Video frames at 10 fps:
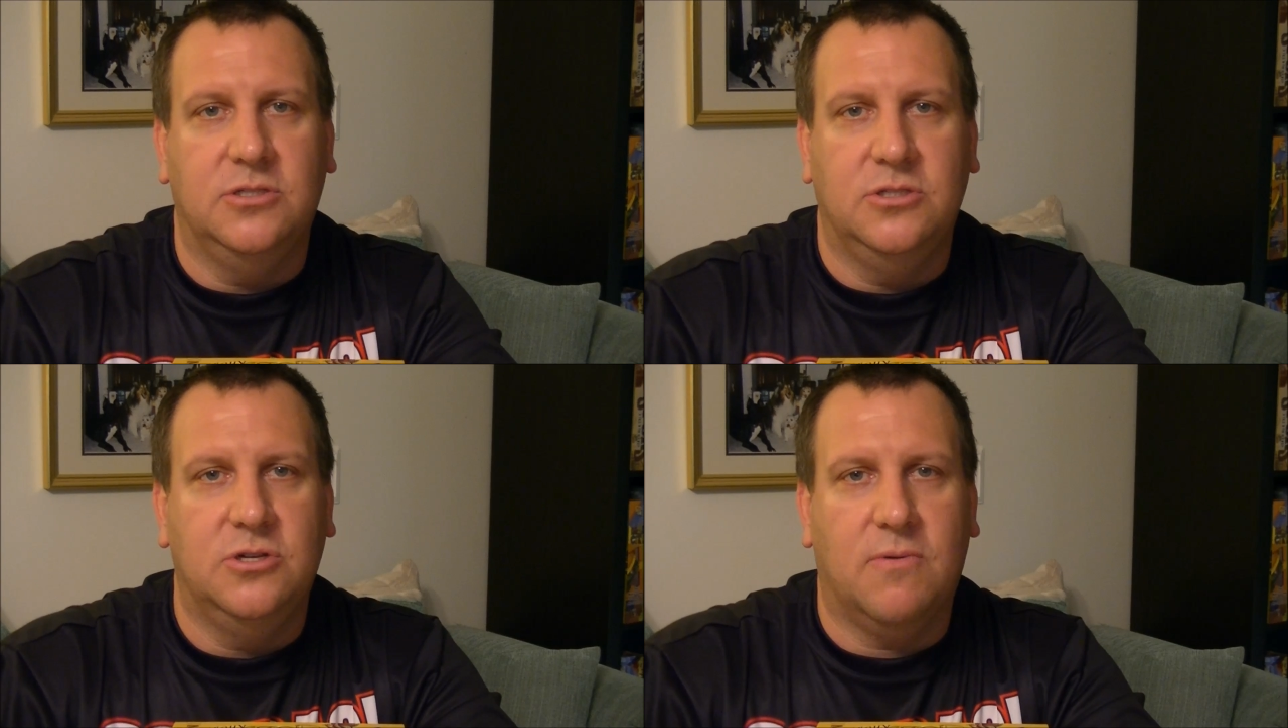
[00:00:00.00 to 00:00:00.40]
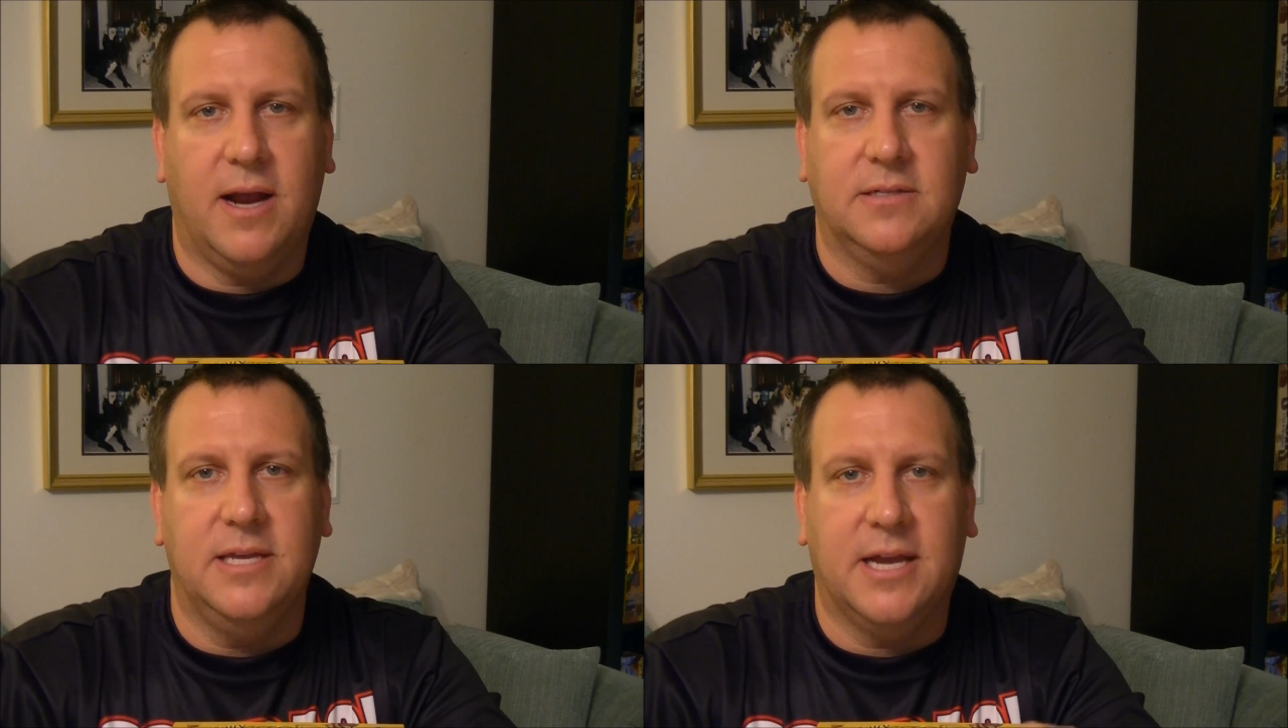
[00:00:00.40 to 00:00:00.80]

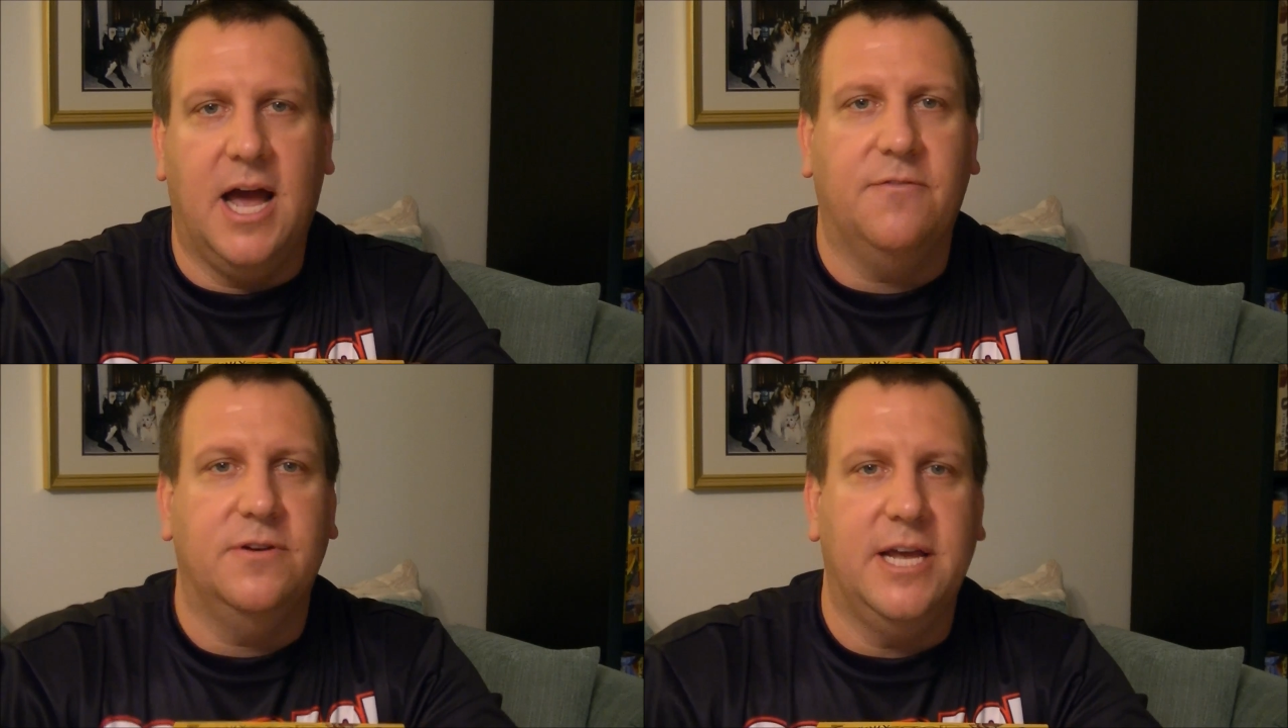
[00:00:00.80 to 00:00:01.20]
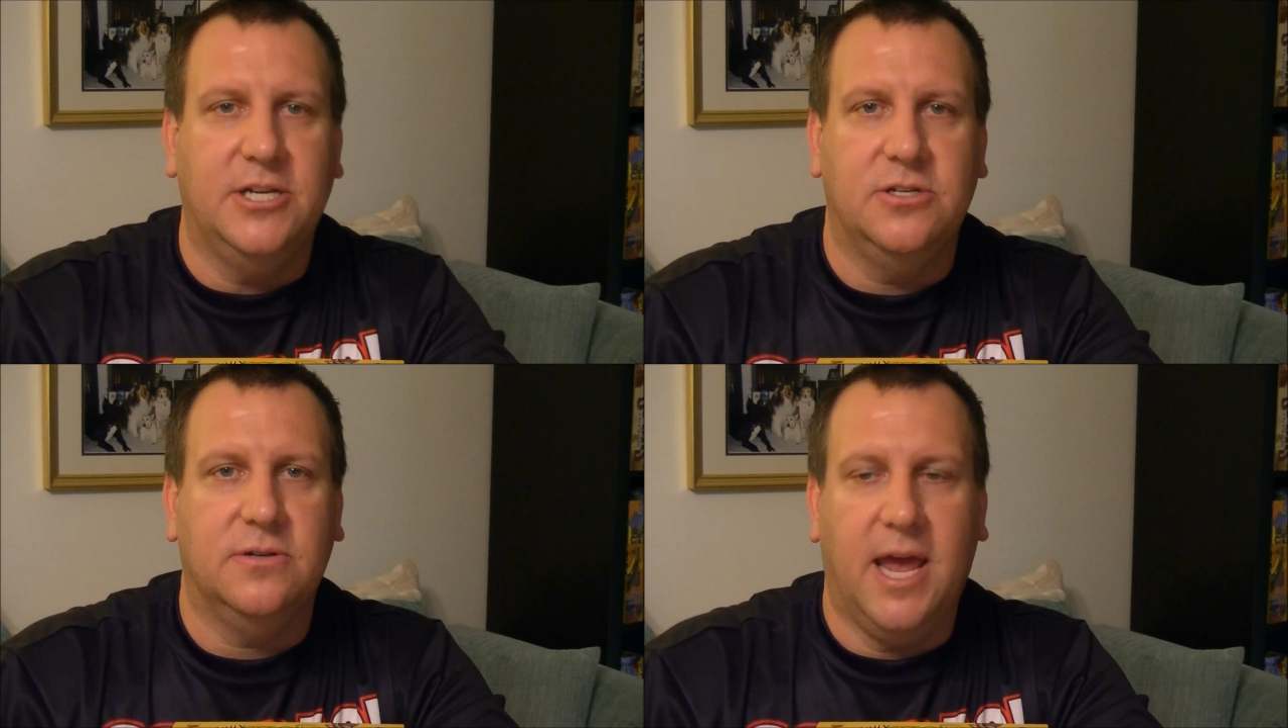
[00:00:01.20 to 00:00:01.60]
directly
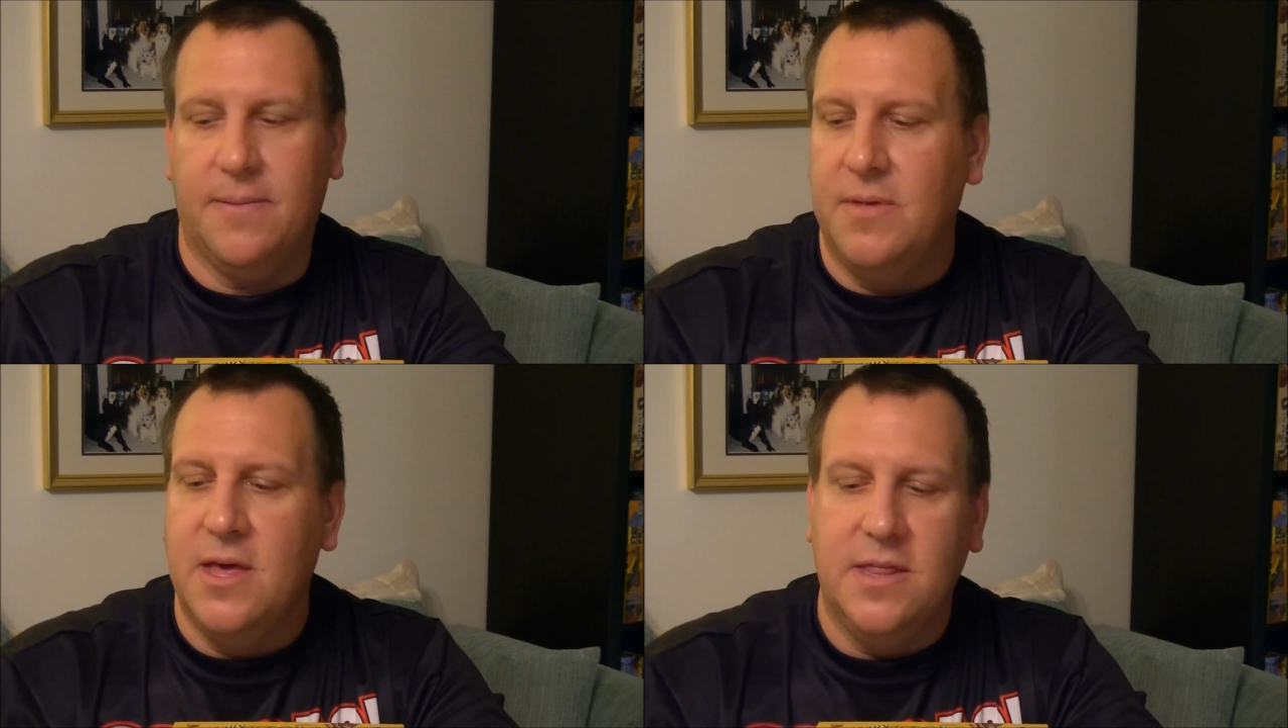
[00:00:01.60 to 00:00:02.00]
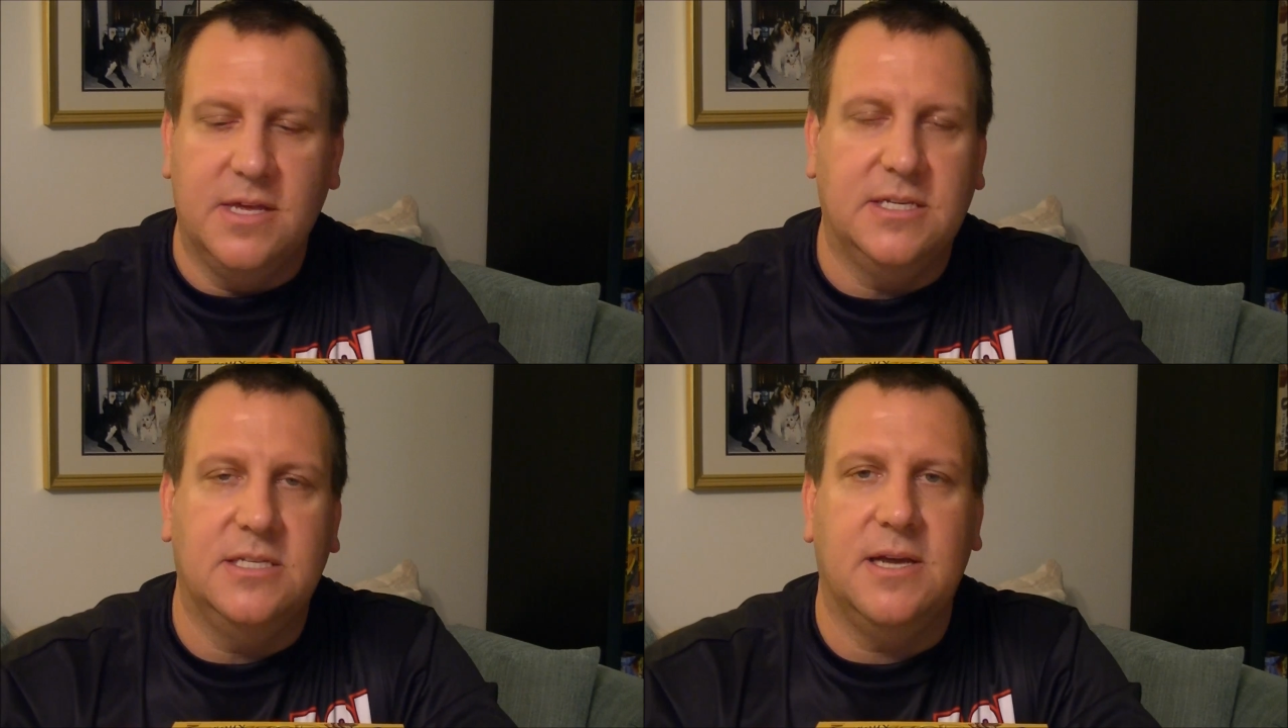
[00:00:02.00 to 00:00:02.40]
confrontational game.
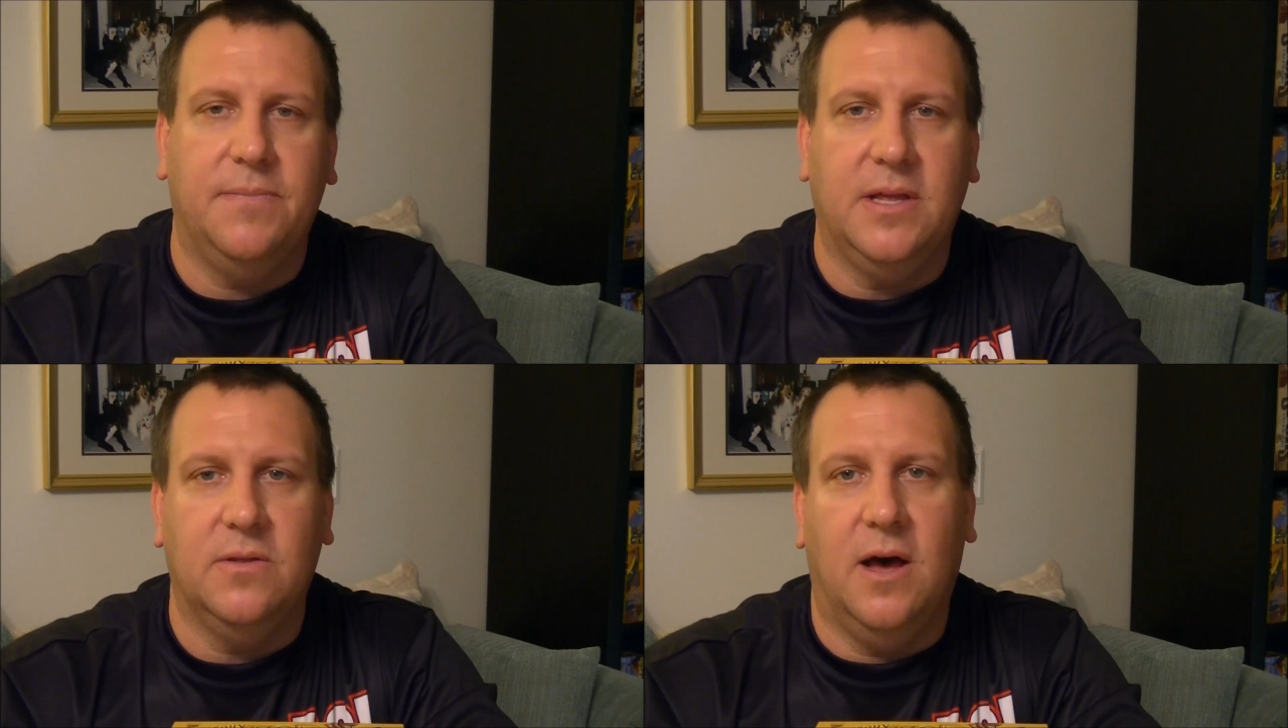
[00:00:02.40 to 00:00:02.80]
This is something,